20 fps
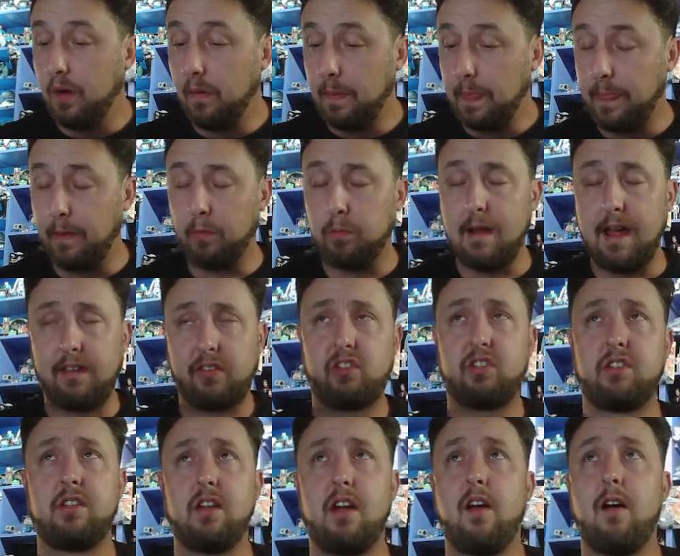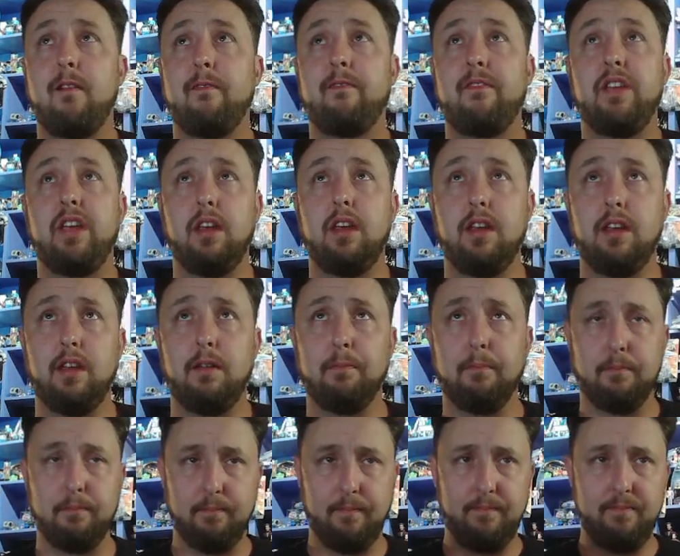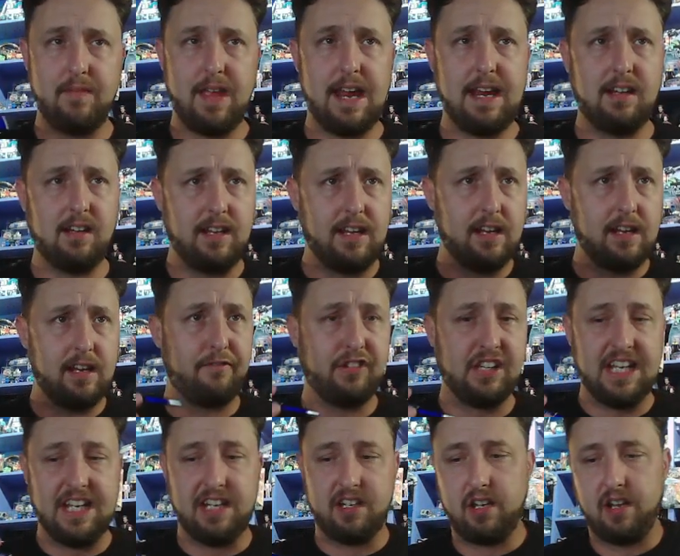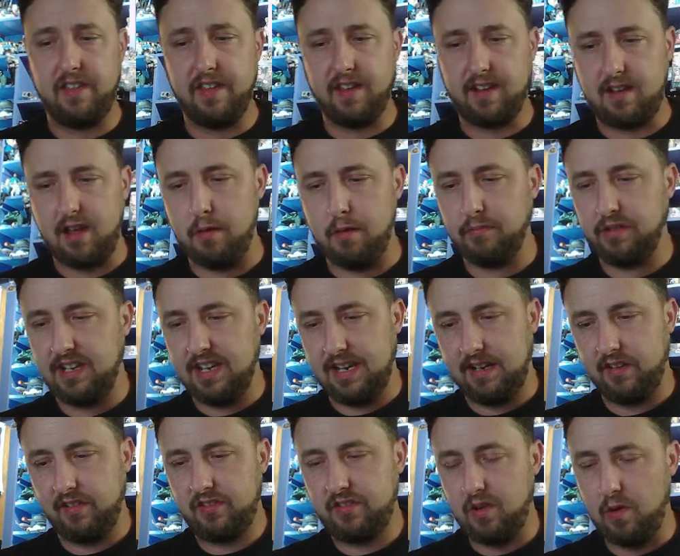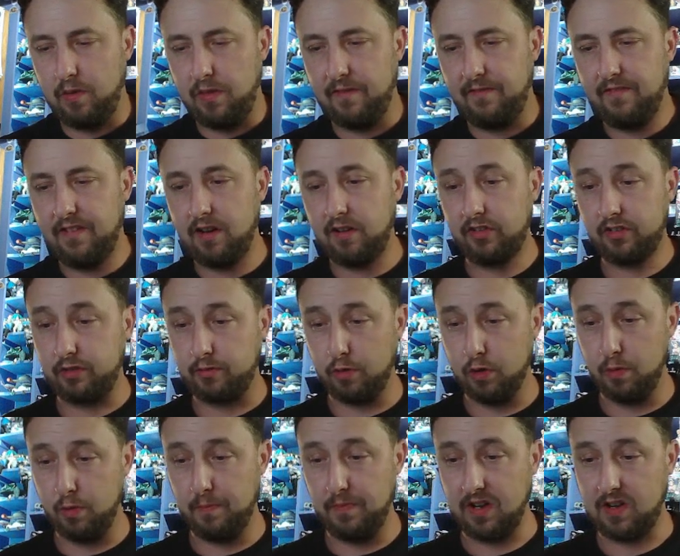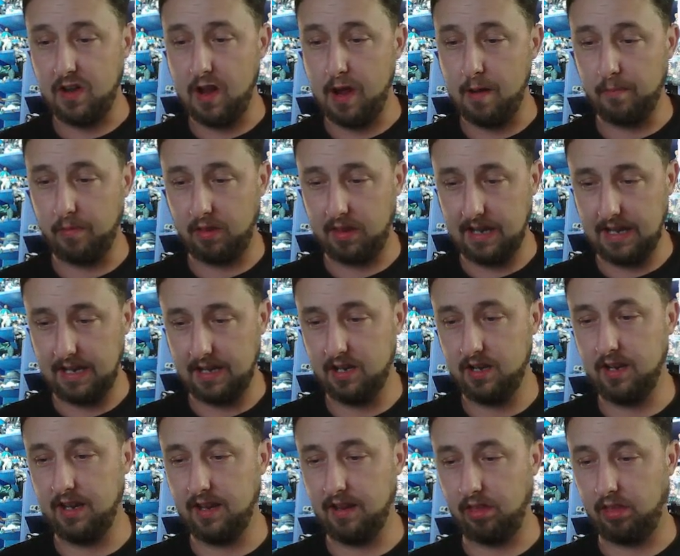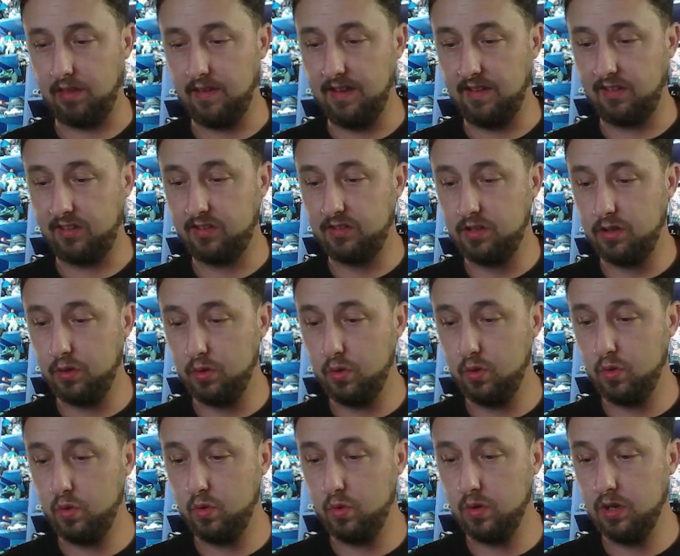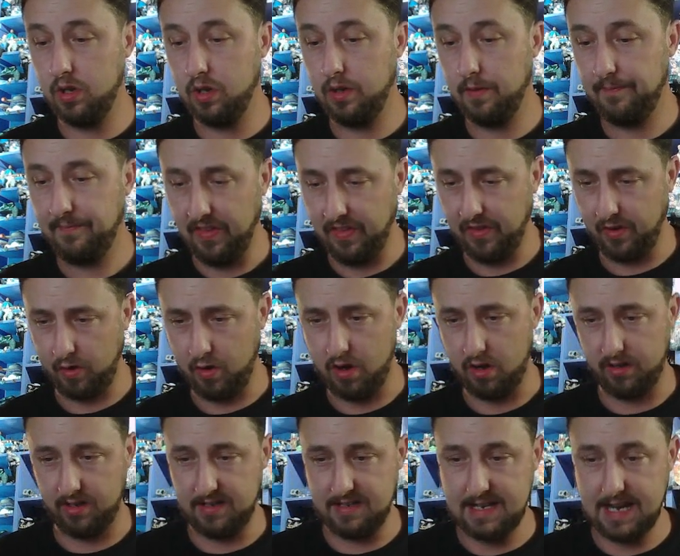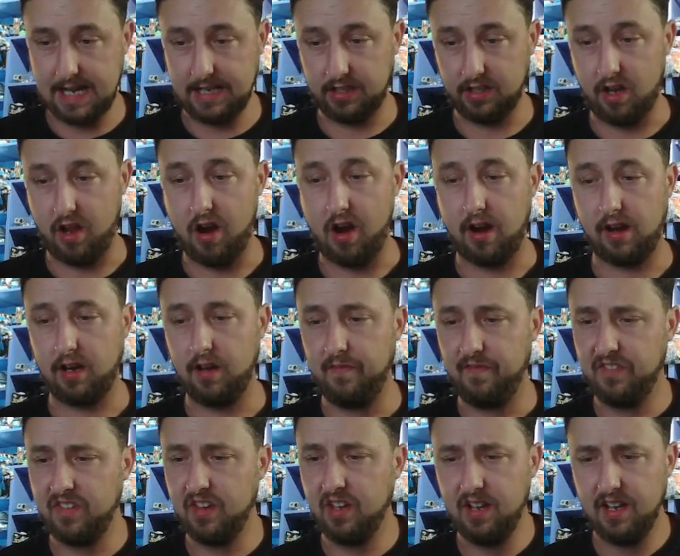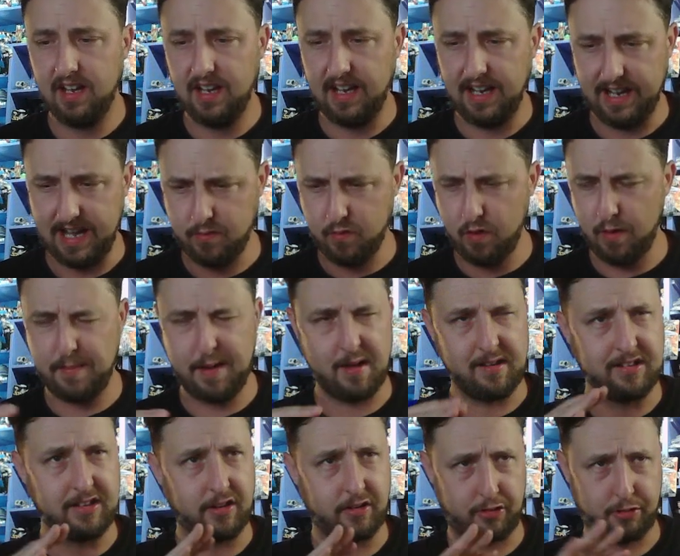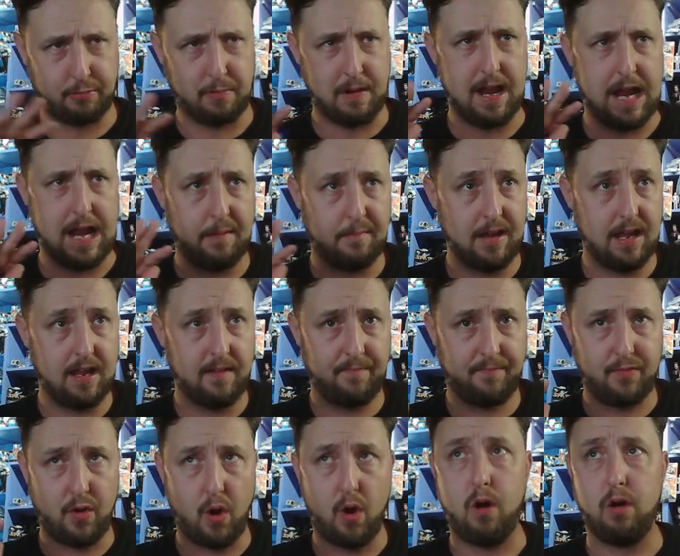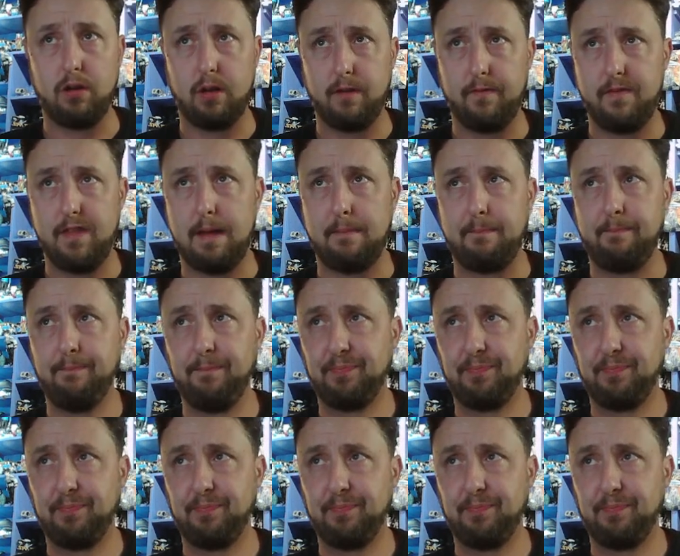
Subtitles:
the rest of the alien fleet that comes in. So the first group that comes in is these two, and they're called Nenlar. And I won't be able to describe all of them